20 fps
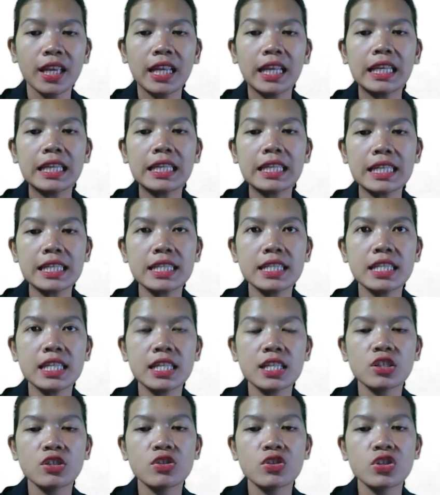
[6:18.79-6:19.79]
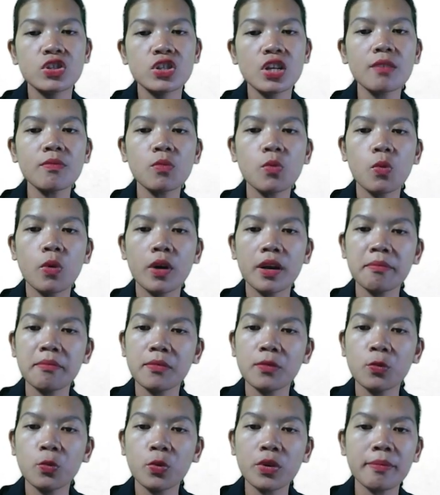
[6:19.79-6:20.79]
leading to some
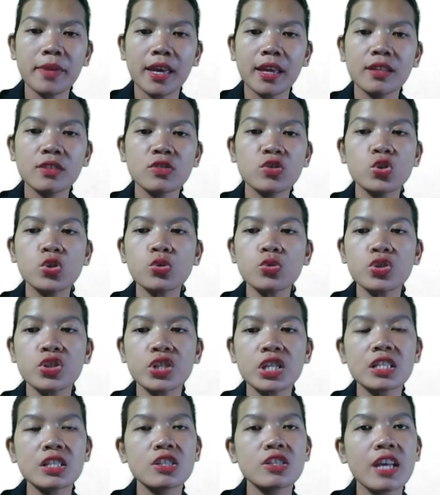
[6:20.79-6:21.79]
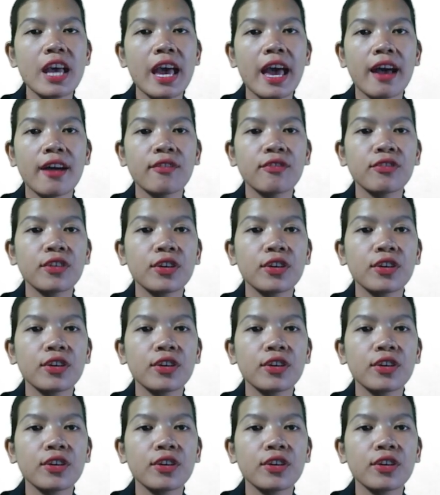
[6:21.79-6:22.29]
women choosing to have